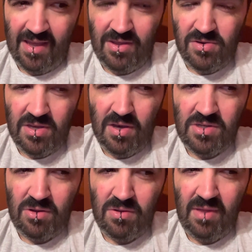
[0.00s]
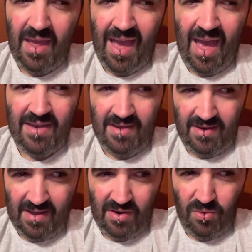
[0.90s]
And you can go to the
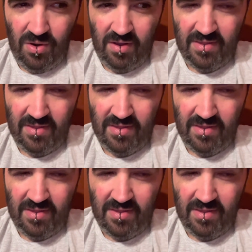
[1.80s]
adna.org.